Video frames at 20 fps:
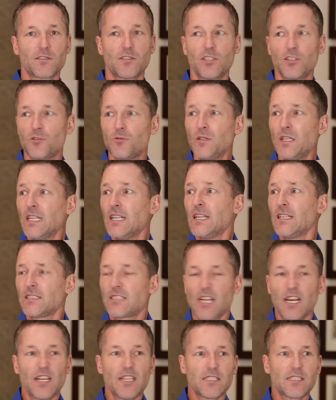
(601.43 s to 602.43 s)
to you
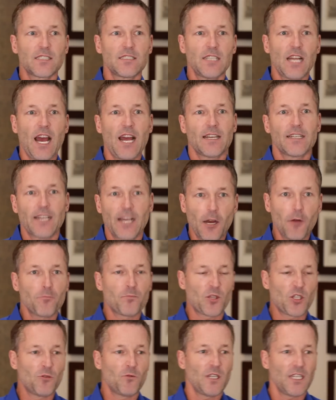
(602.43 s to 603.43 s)
does not
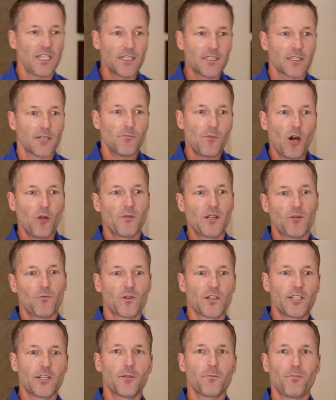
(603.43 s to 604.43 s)
help you in the moment
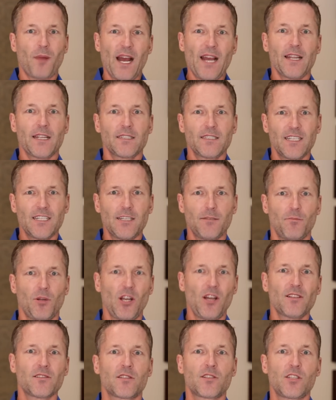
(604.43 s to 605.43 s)
where you're buying that it
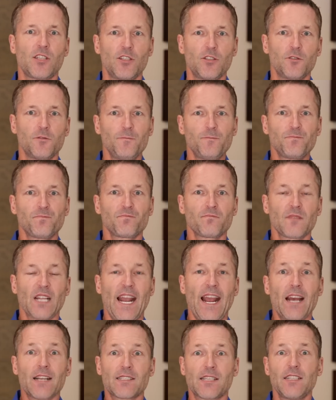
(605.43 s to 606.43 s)
belongs to you.
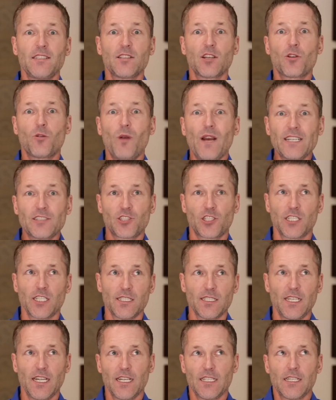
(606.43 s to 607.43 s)
Asking the
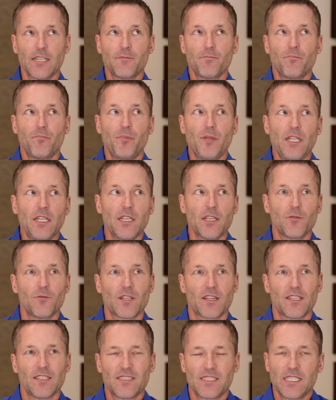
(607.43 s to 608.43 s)
question and then being
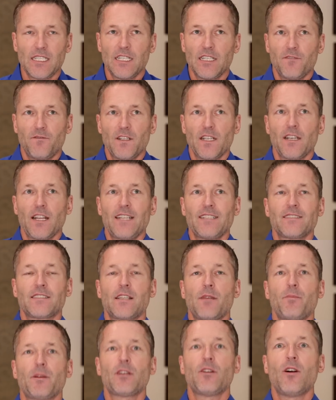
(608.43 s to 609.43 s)
with it, seeing if it
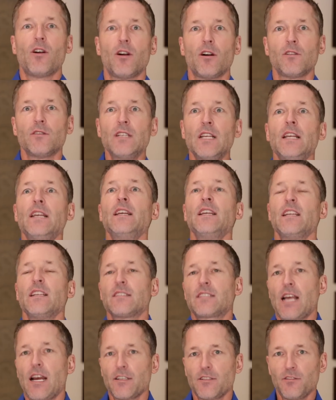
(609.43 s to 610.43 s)
lightens up at all,
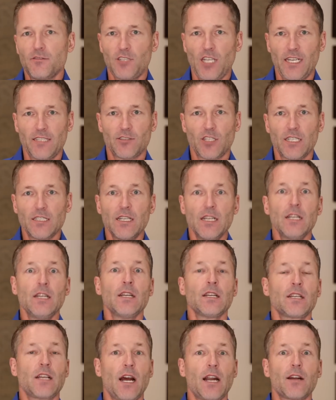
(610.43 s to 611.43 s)
is how you change it.
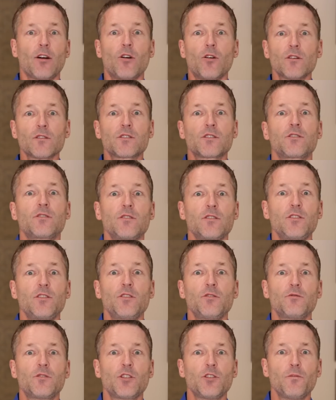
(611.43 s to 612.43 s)
Got a whole
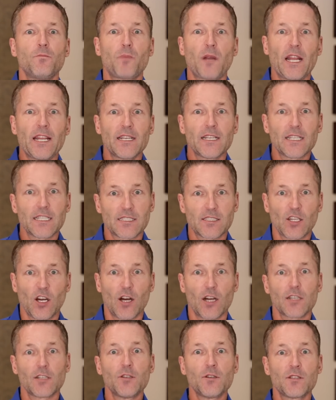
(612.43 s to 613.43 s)
YouTube playlist
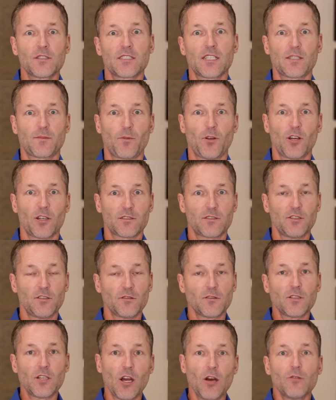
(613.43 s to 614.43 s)
on who does this belong
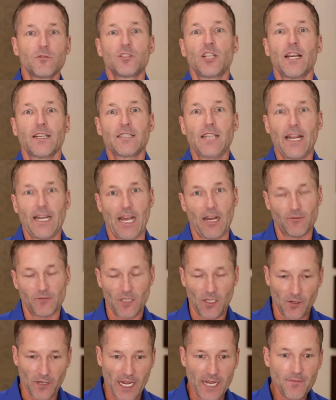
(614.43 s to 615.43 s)
to. Go check that out,
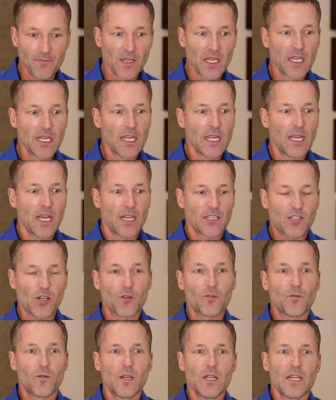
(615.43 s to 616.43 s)
okay?
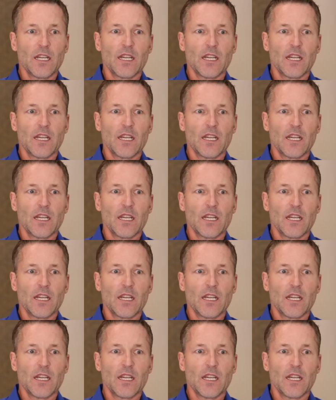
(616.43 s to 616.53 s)
So